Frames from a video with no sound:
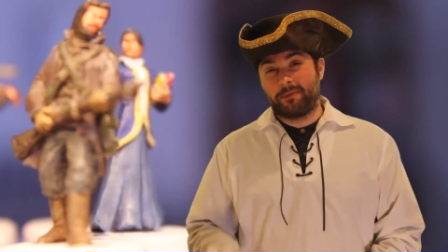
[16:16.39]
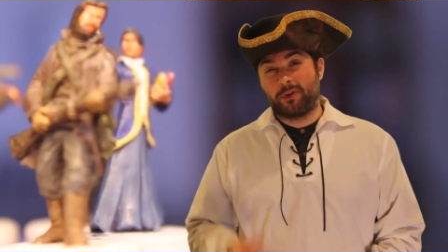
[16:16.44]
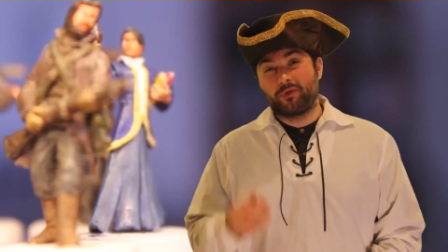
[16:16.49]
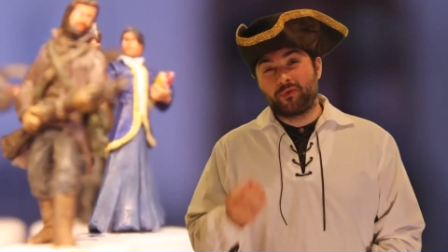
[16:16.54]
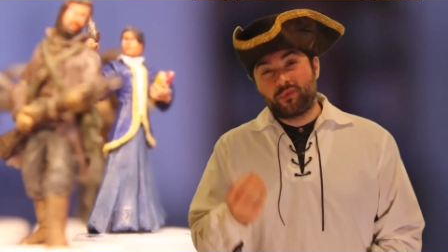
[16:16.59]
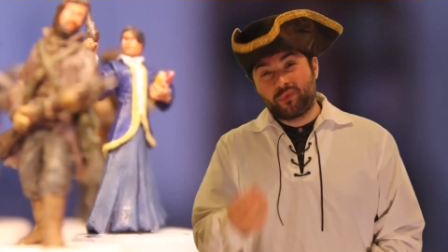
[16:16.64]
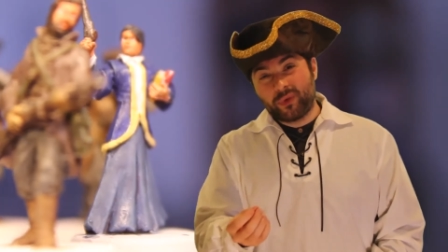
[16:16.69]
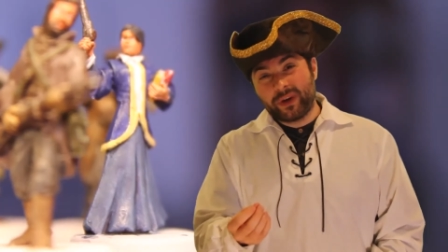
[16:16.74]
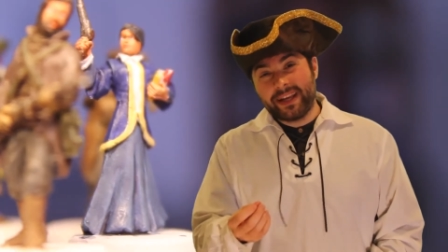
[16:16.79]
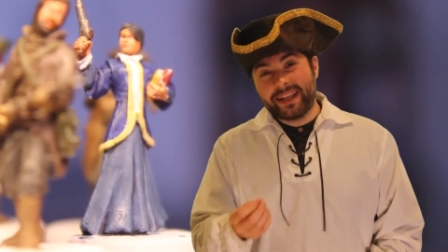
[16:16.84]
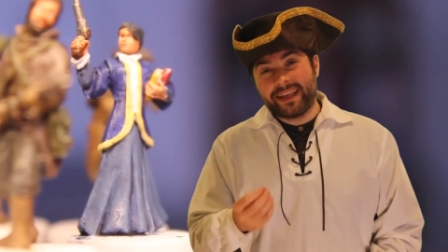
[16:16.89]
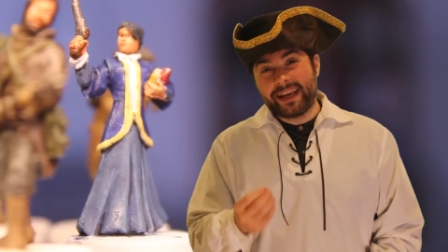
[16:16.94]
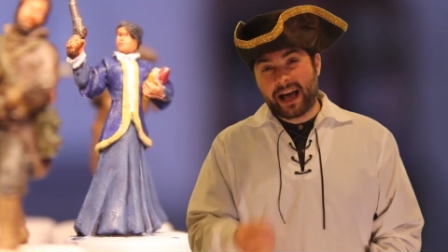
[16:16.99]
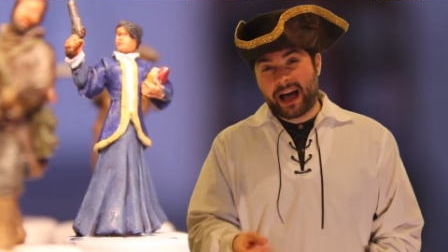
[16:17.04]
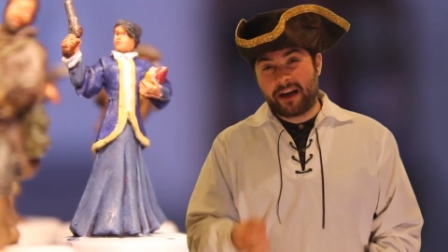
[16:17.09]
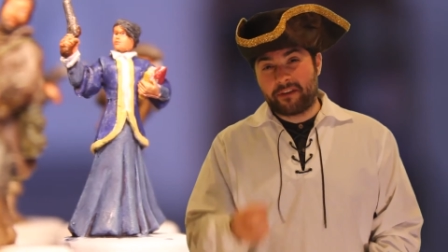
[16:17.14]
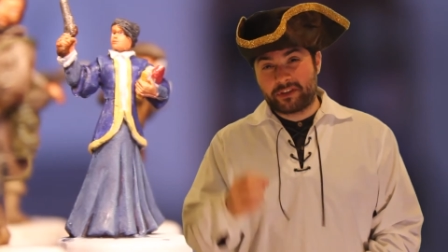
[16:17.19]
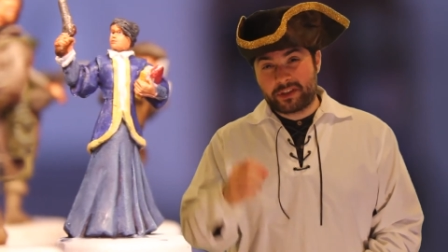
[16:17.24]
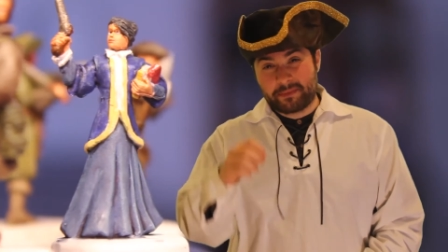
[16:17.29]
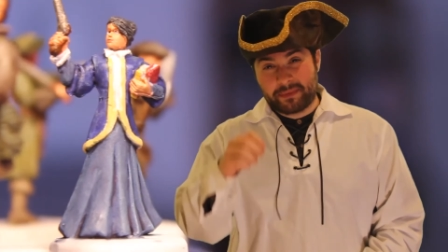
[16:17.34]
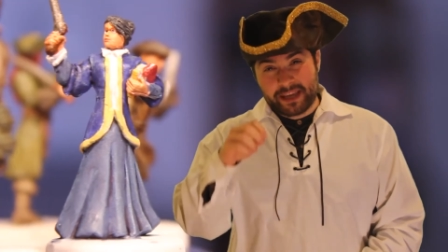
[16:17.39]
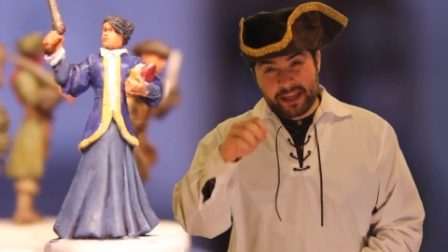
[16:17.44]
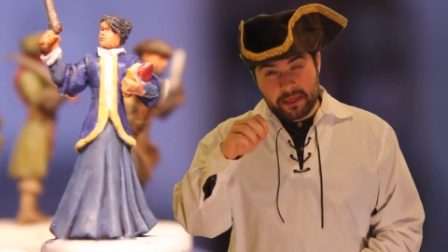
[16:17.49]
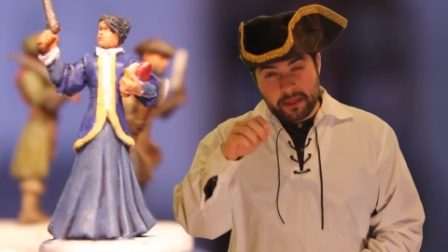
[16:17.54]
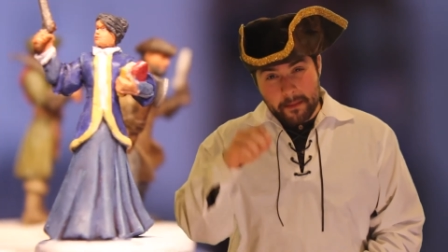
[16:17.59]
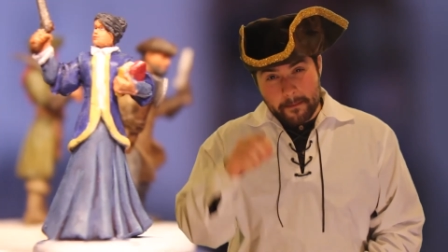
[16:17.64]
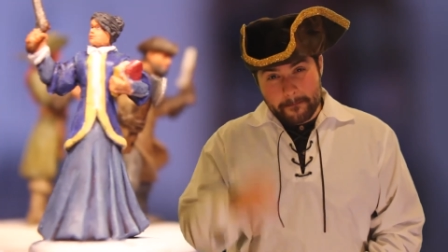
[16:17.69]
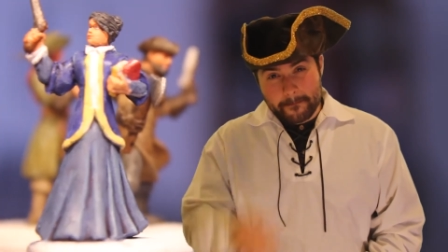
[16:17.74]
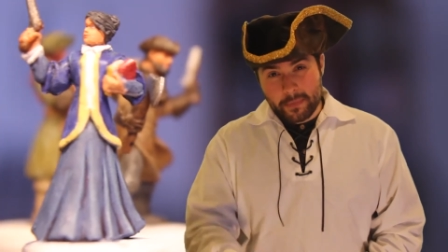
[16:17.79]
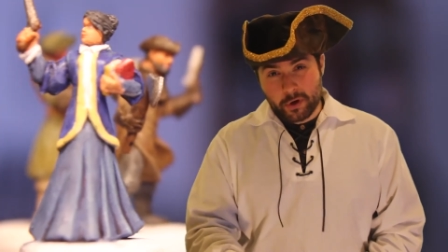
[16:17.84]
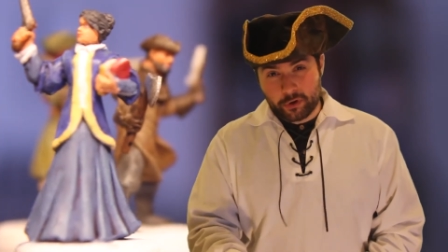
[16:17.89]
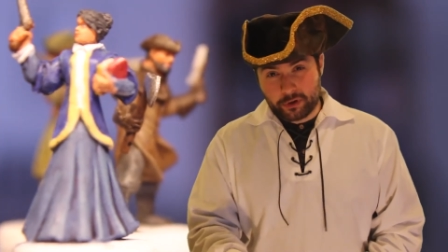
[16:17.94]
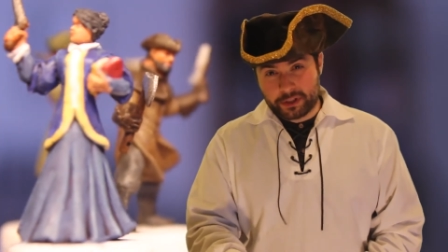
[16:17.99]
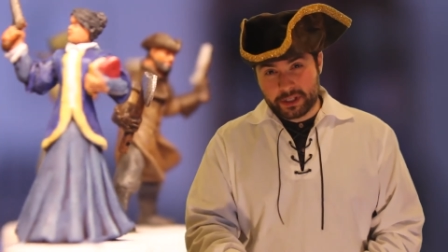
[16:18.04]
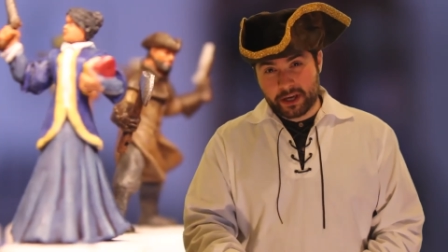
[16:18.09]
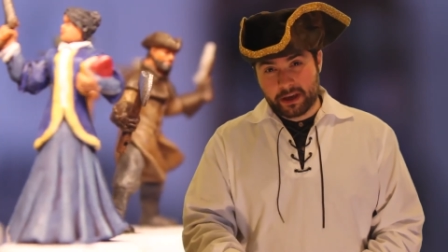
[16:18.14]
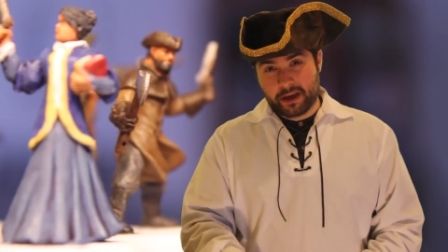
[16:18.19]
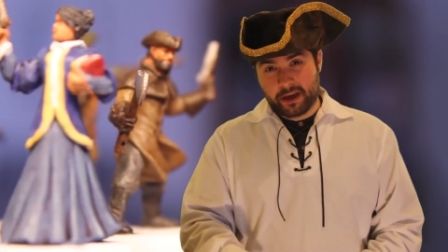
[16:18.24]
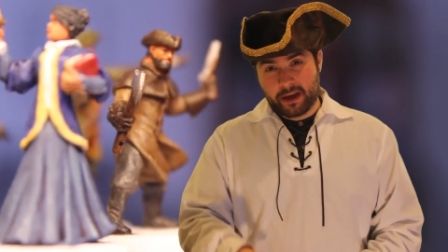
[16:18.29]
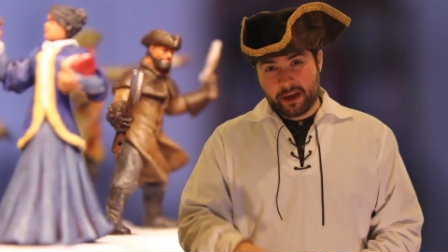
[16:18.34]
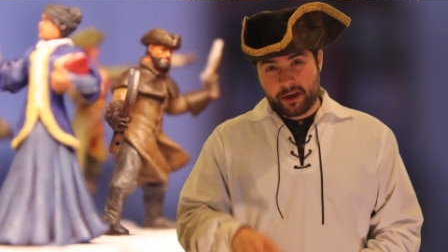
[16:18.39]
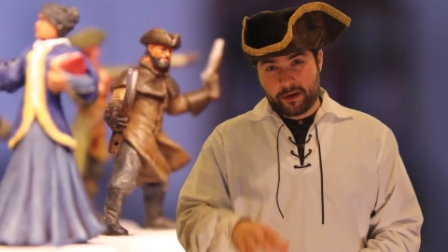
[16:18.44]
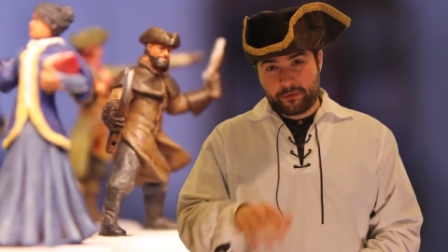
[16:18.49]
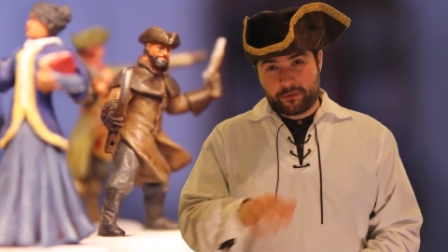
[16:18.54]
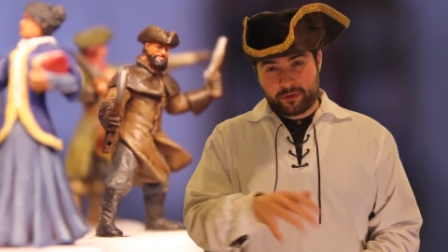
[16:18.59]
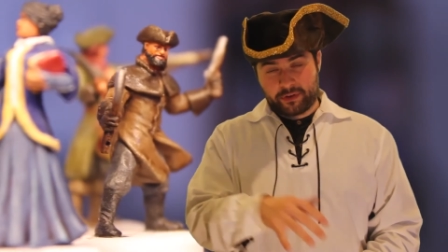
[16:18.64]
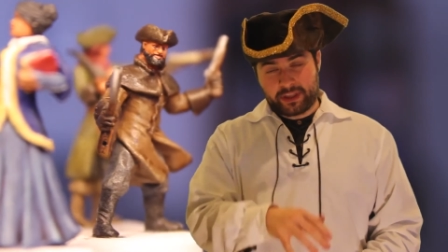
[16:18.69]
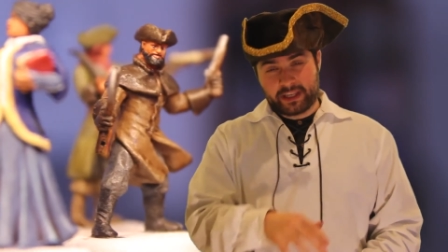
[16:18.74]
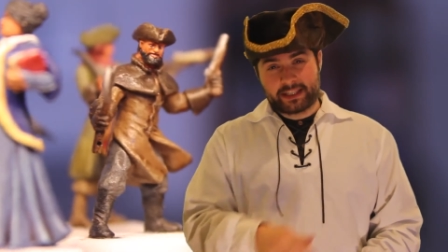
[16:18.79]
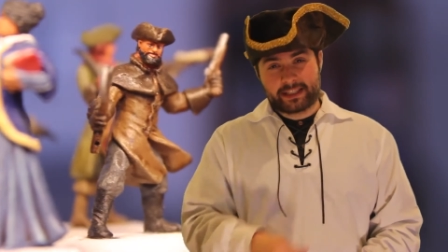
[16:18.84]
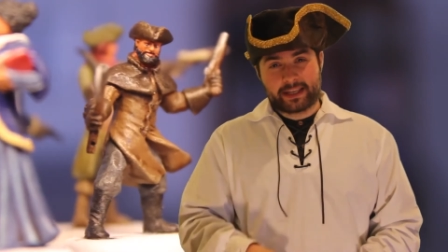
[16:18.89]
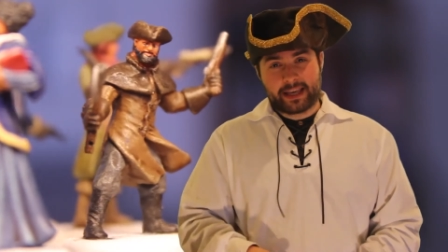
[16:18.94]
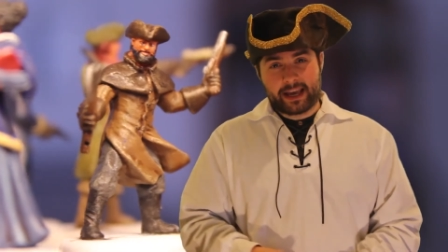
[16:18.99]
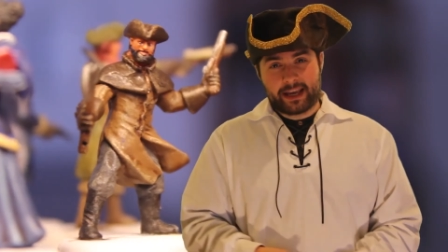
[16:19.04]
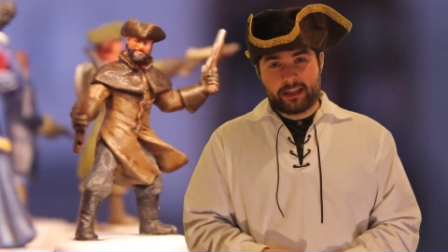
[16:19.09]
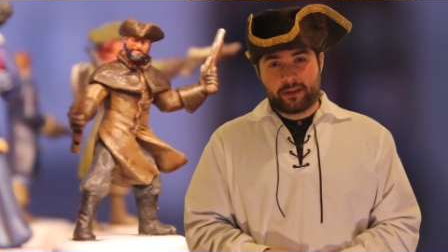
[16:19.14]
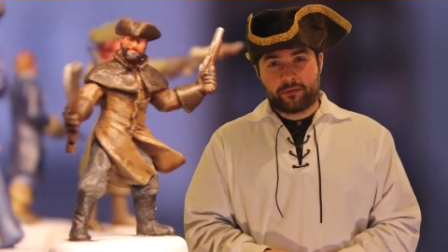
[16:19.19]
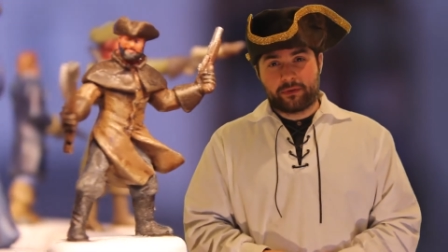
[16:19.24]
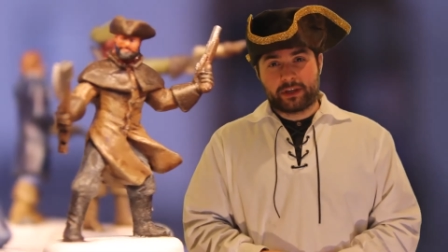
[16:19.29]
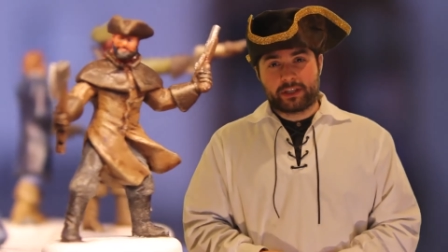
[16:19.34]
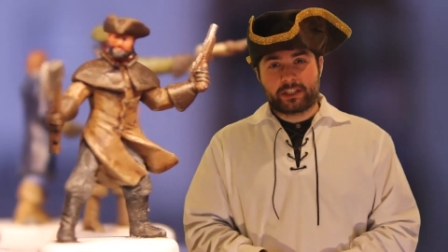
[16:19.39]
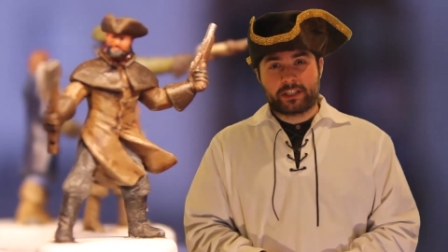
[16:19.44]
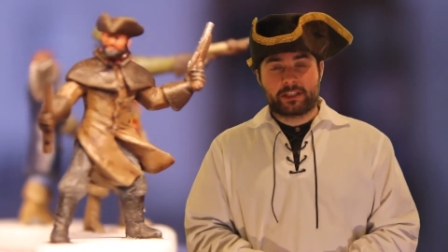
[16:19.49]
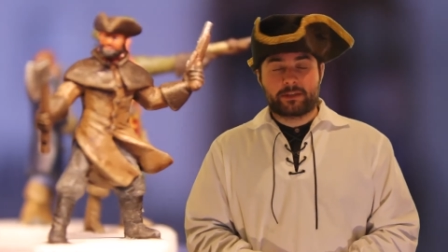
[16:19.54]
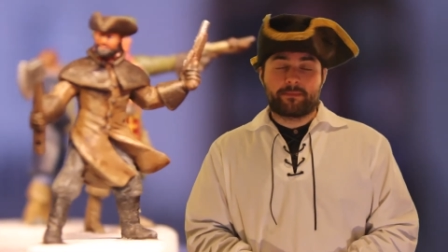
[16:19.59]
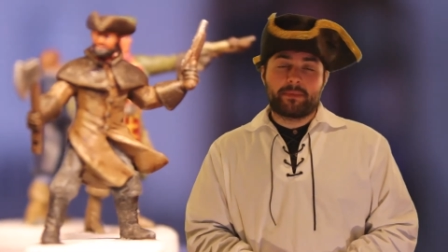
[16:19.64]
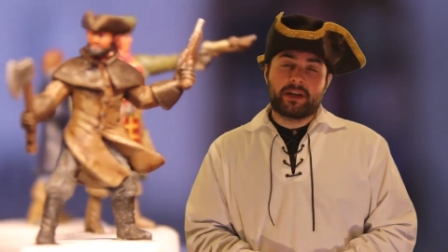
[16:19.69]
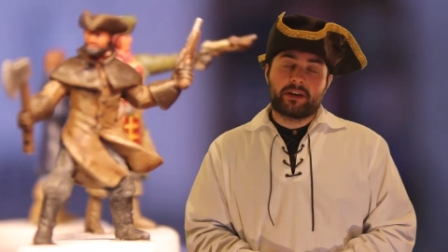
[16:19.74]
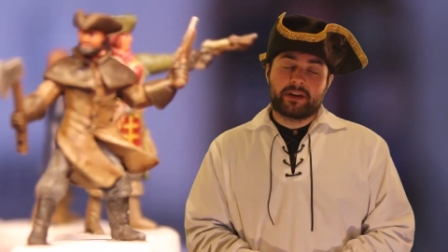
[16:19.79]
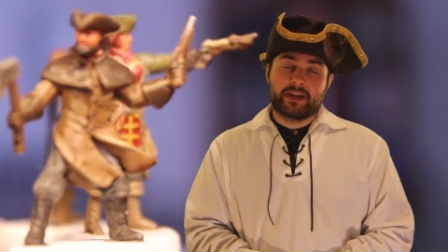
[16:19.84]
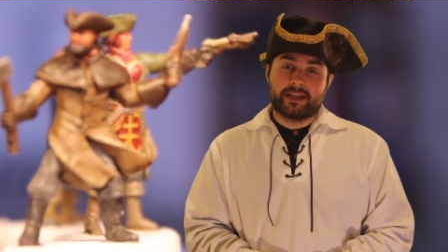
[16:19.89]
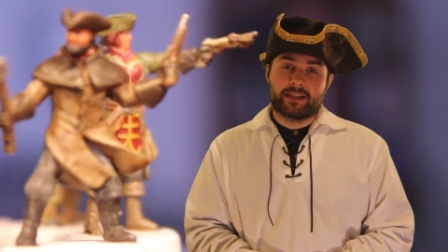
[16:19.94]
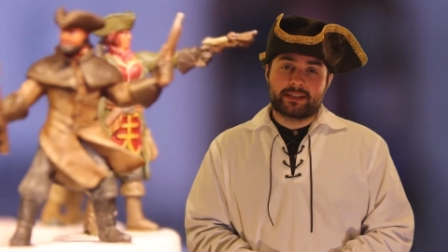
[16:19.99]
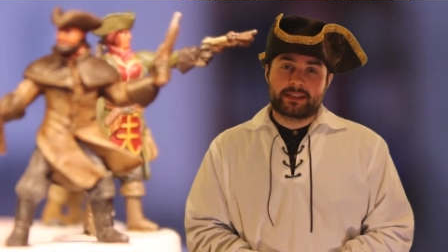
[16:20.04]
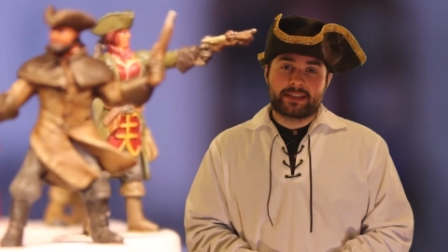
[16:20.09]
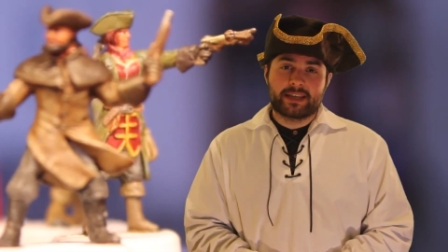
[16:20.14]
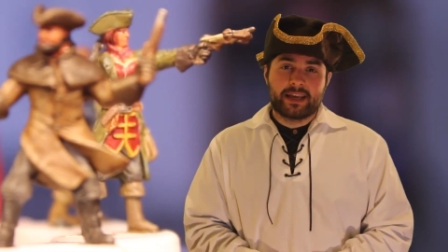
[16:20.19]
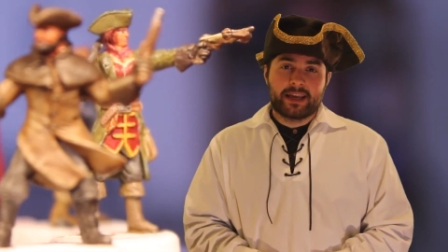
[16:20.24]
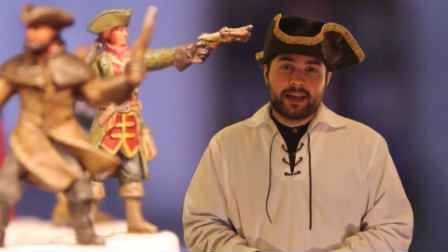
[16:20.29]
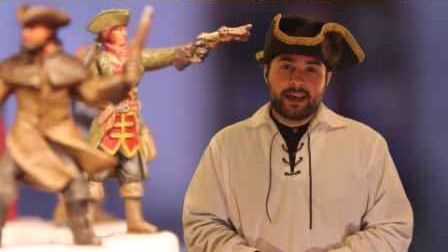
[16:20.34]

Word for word: You really have to be in the mood for this kind of experience.